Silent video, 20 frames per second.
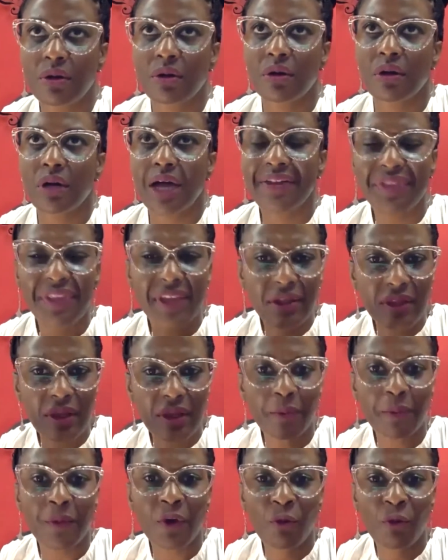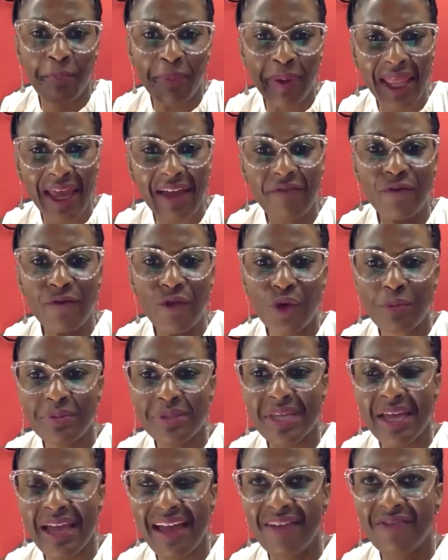I think that platforms
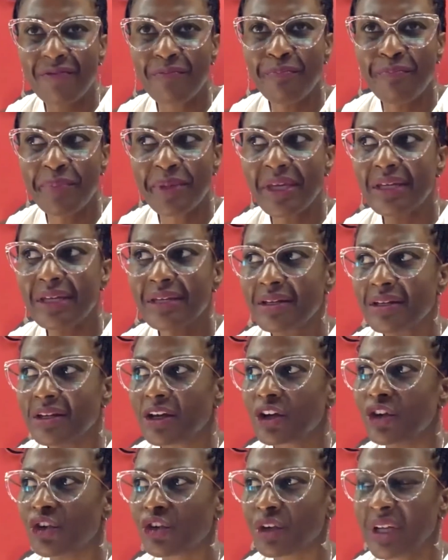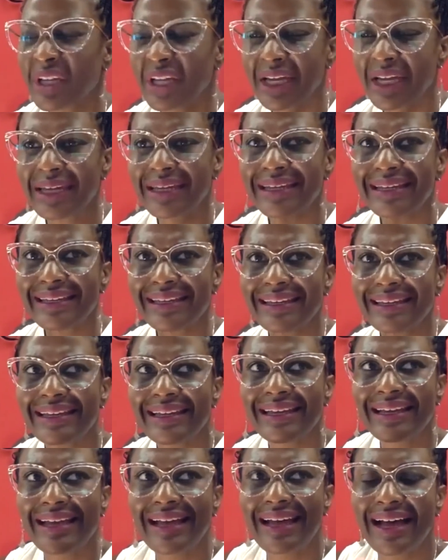have been created.
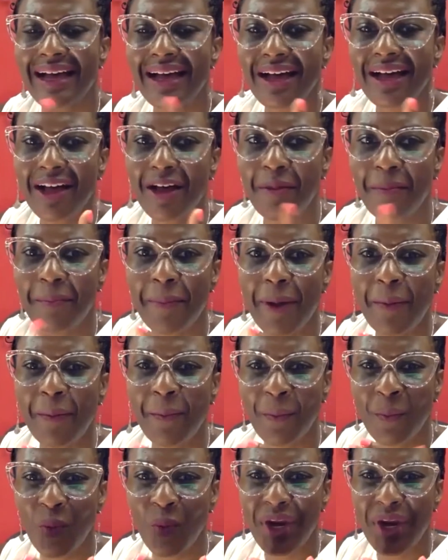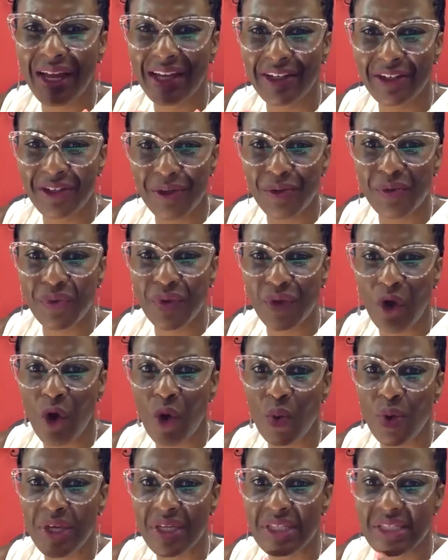What I don't
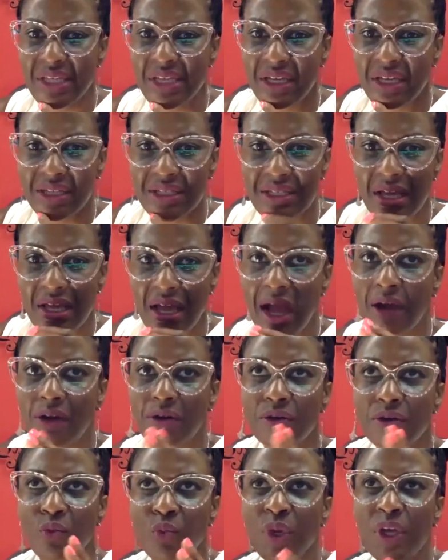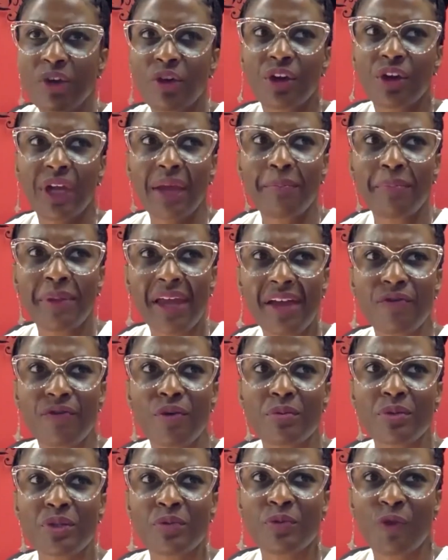always say is how we create
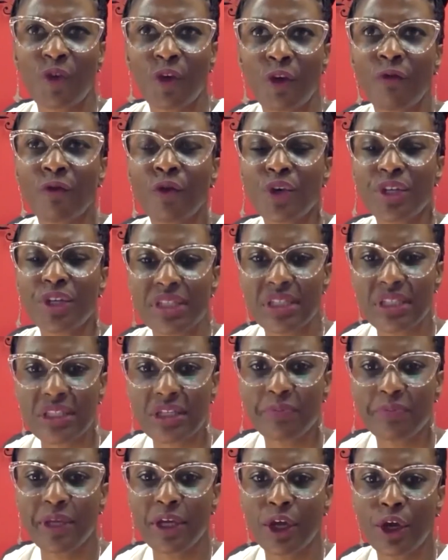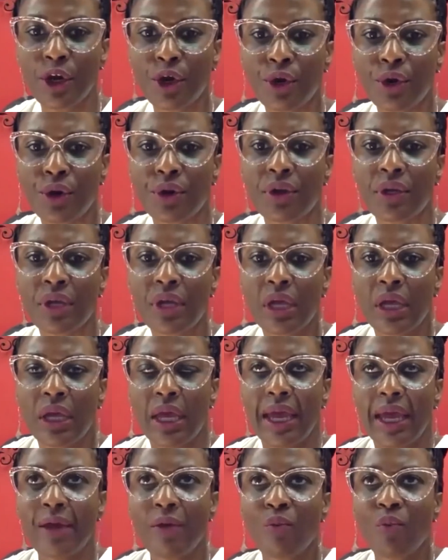platforms for voices to be heard,
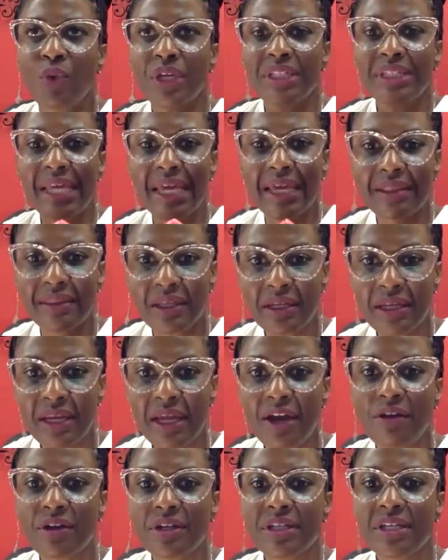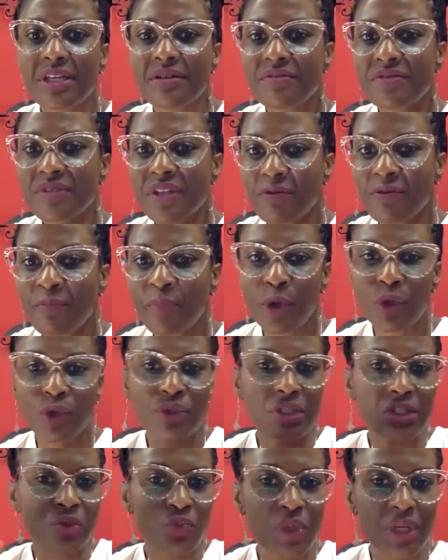and we take the narratives of
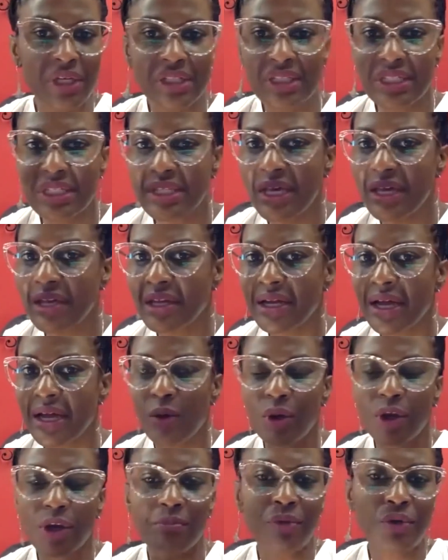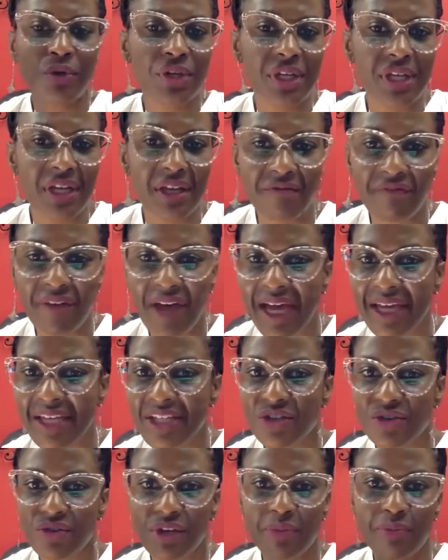persons. We can see that in our community
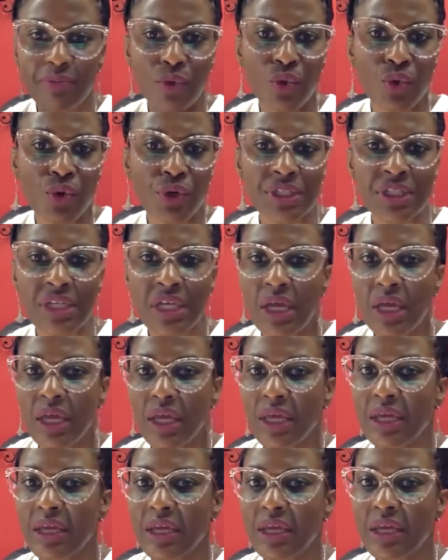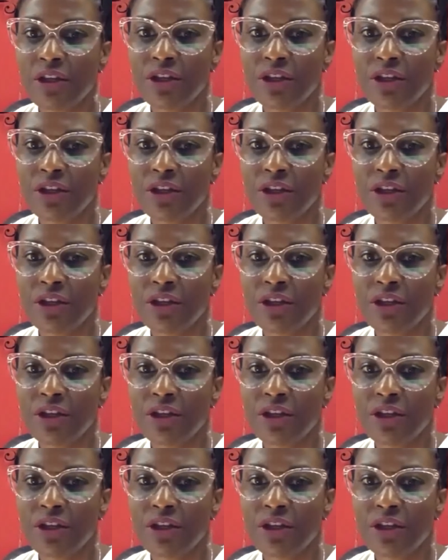advisory boards and,